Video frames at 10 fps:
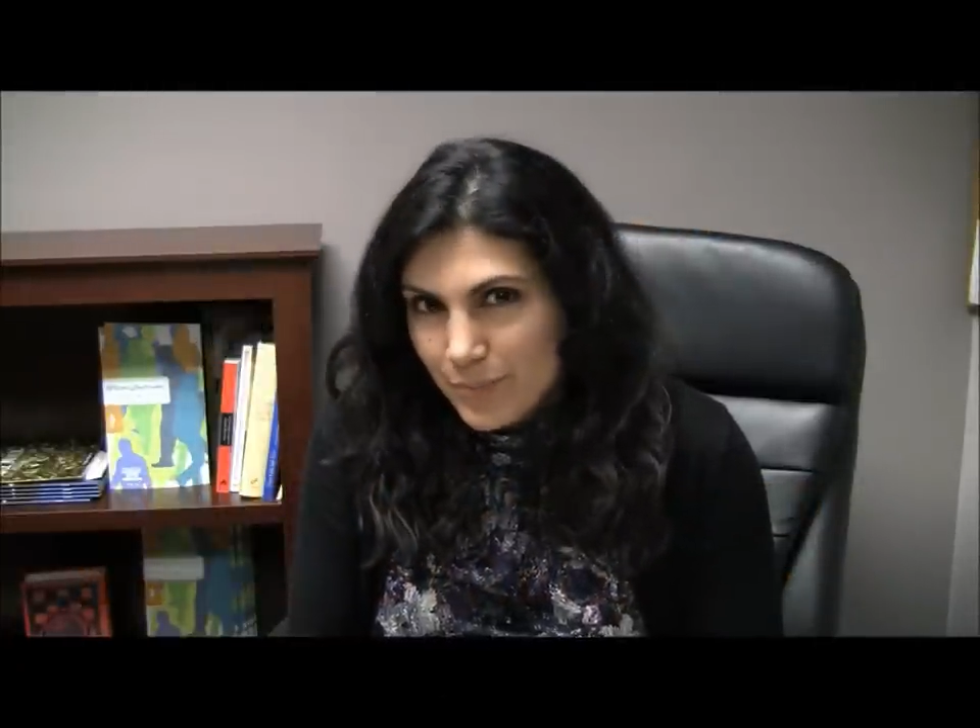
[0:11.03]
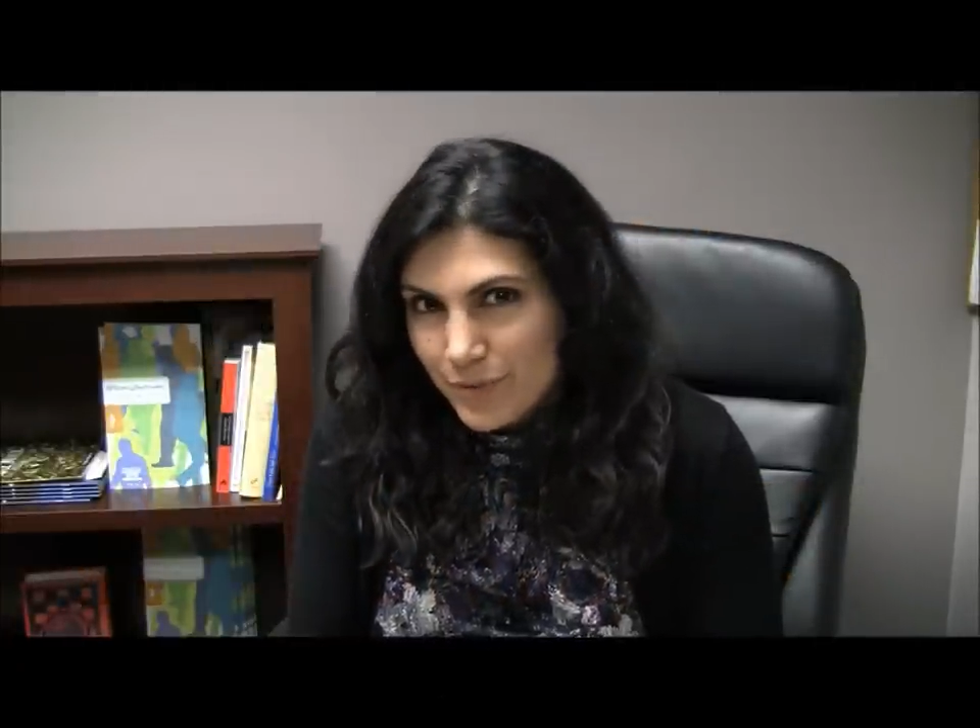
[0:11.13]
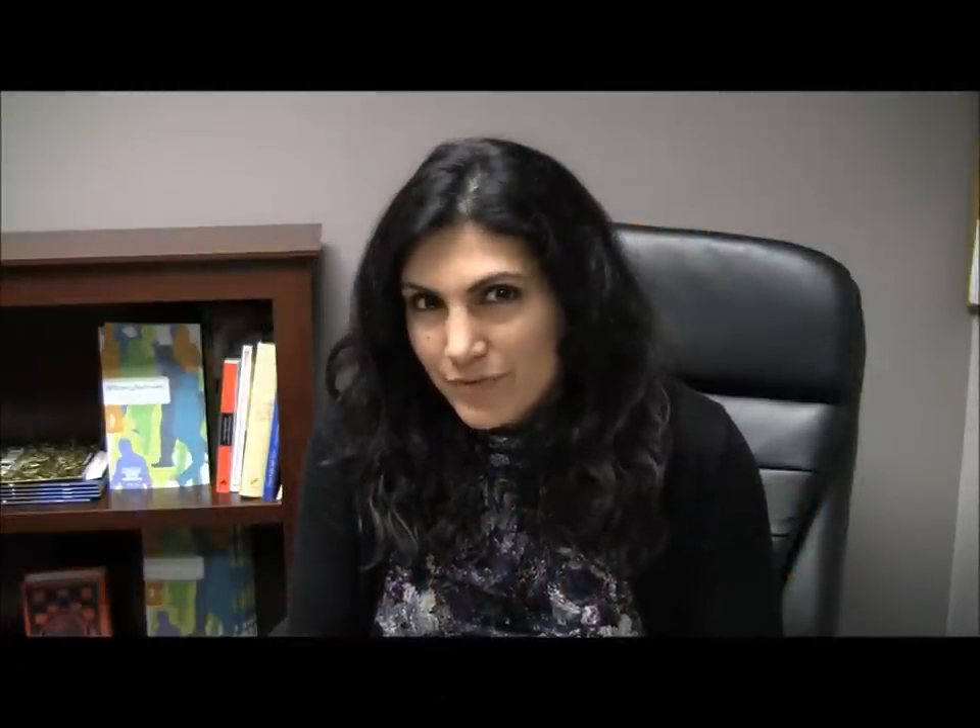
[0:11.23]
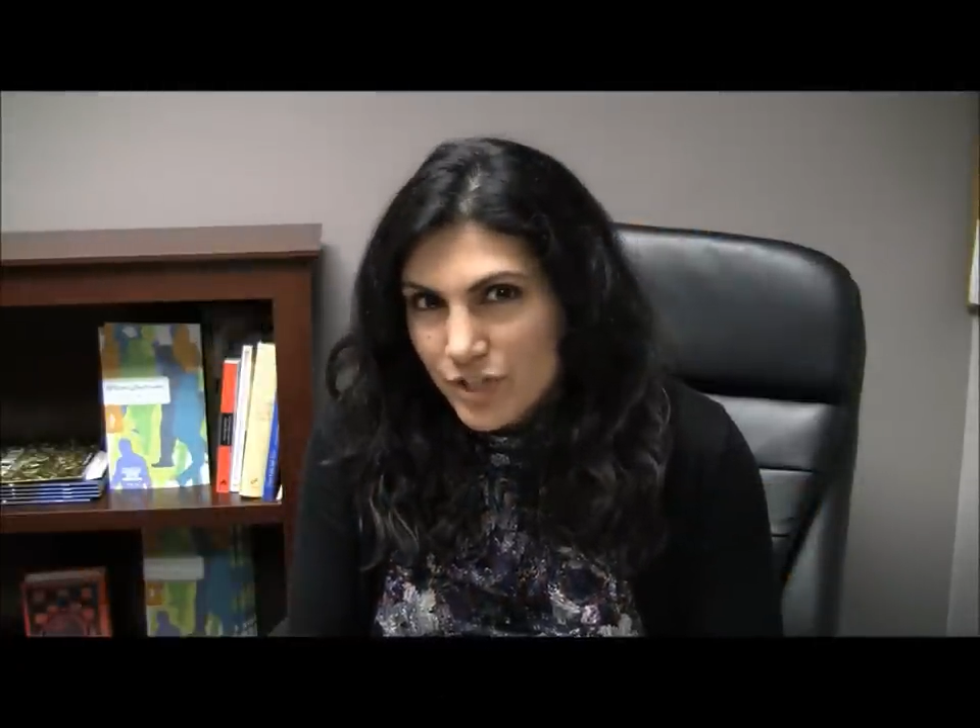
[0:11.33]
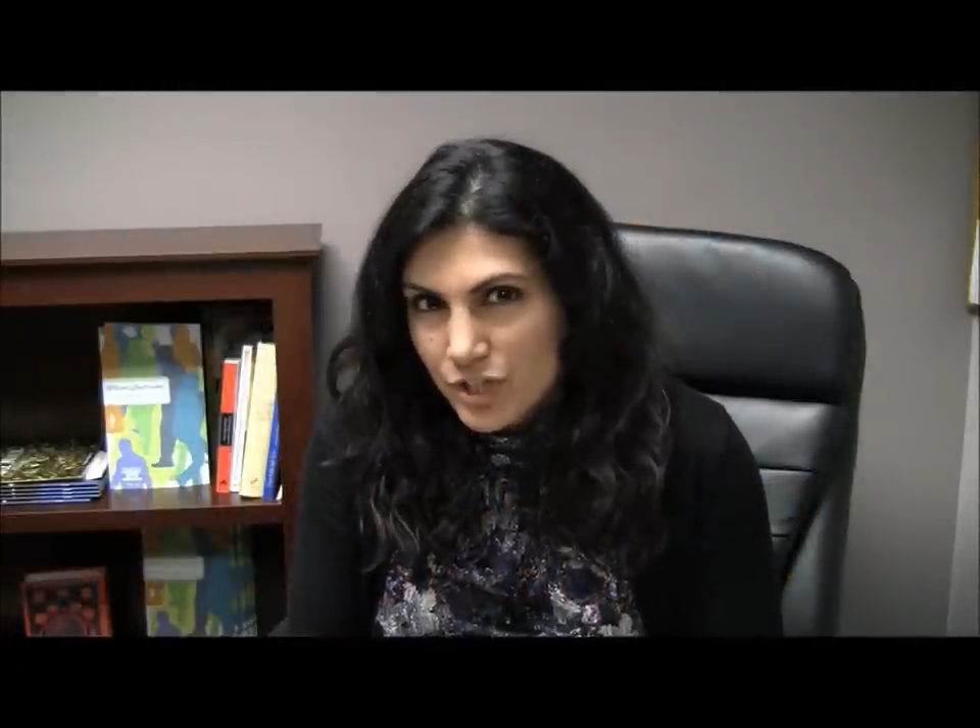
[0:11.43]

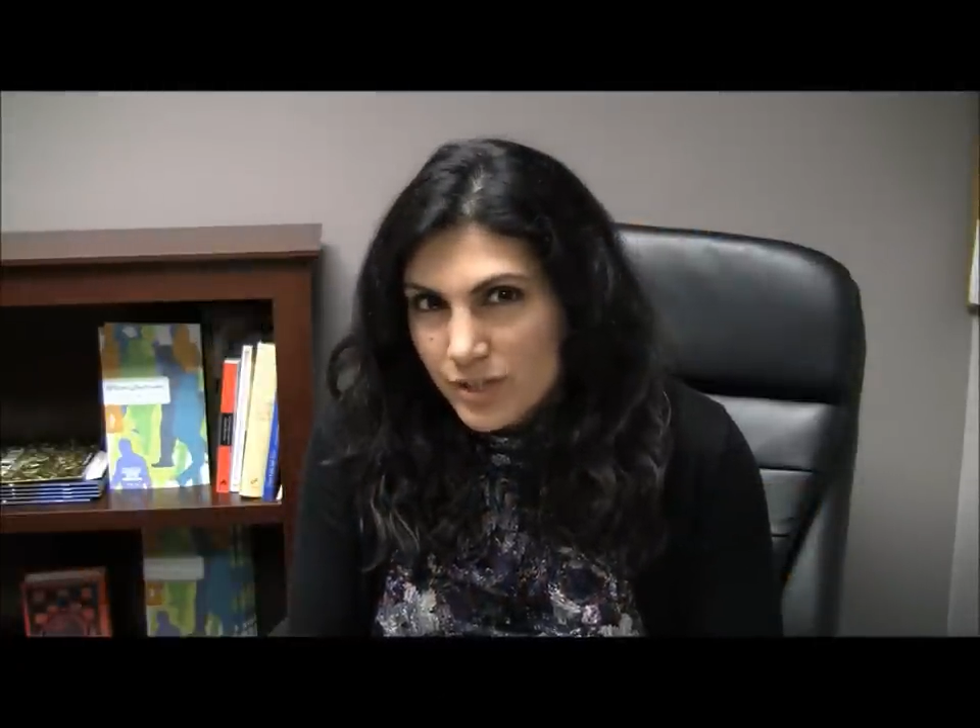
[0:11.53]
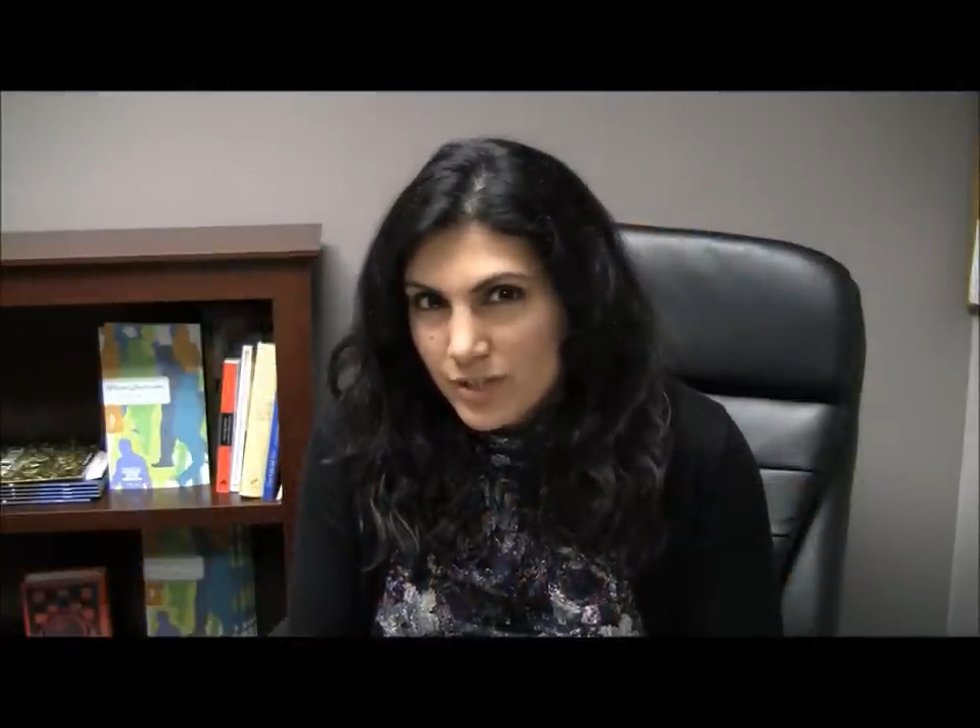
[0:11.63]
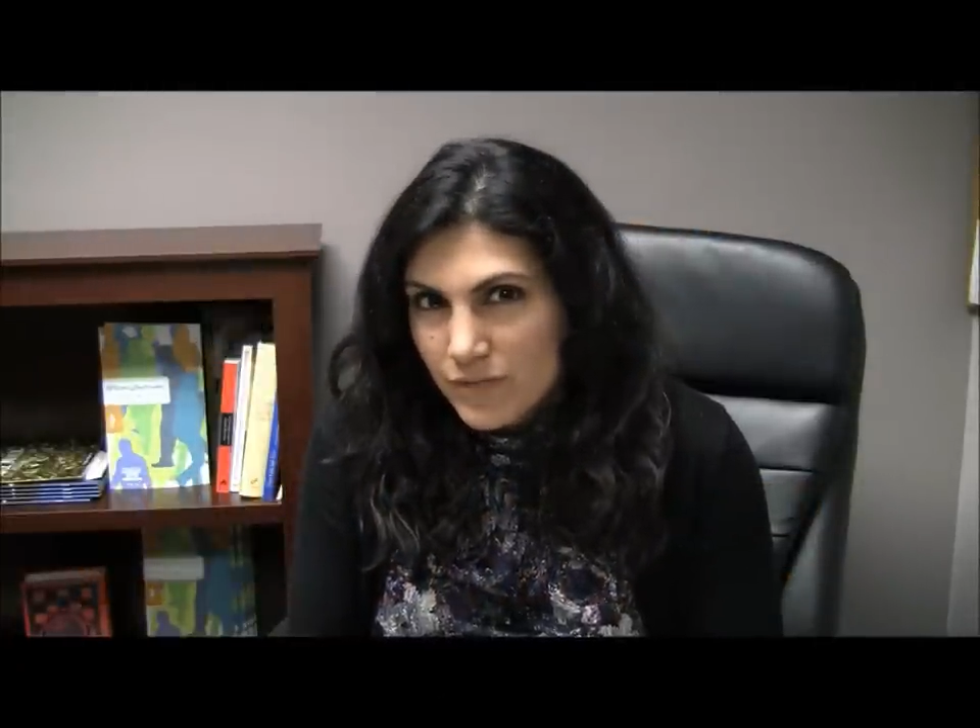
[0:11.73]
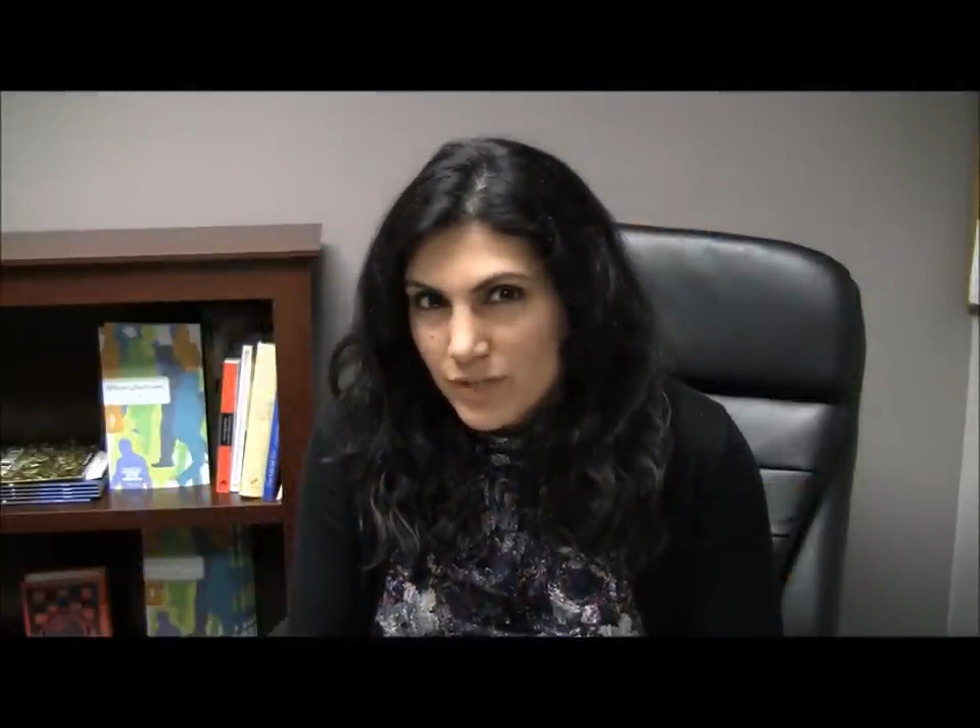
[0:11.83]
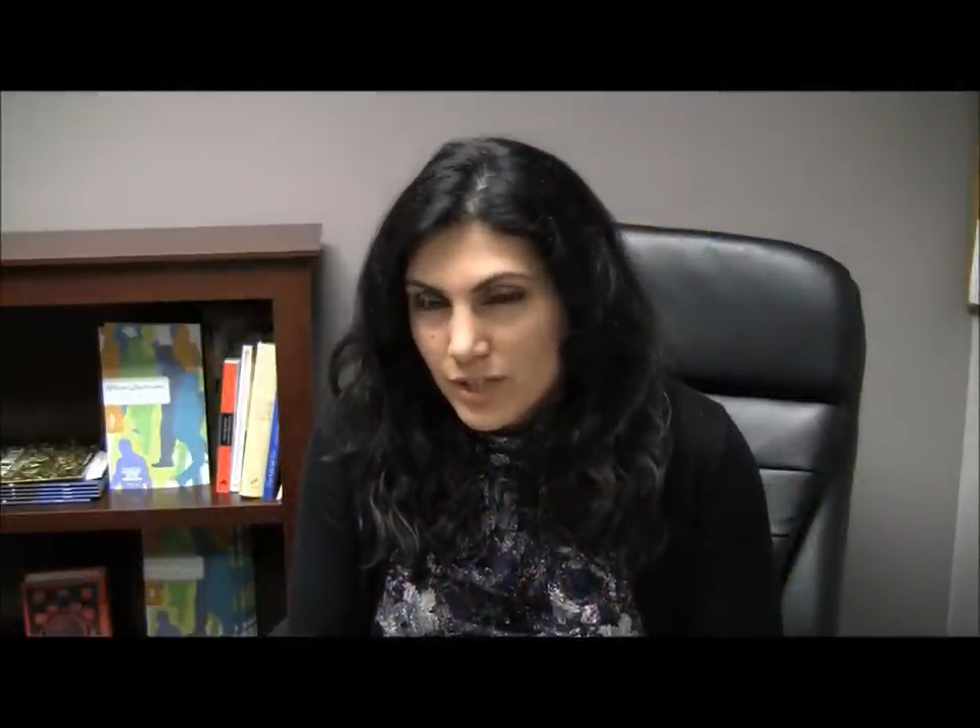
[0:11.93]

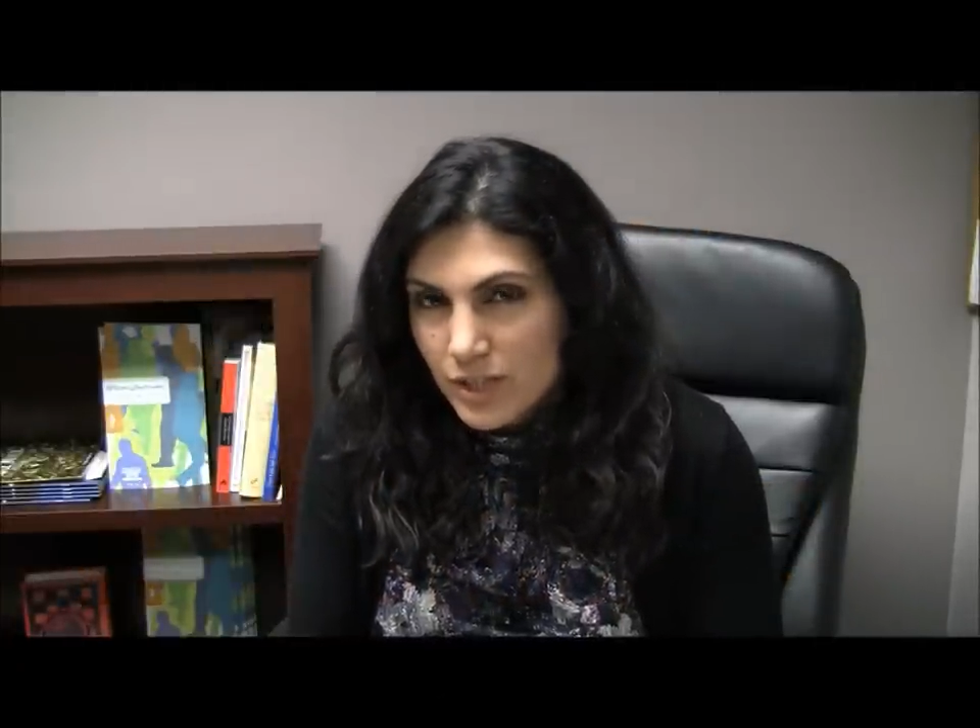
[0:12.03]
provisions of the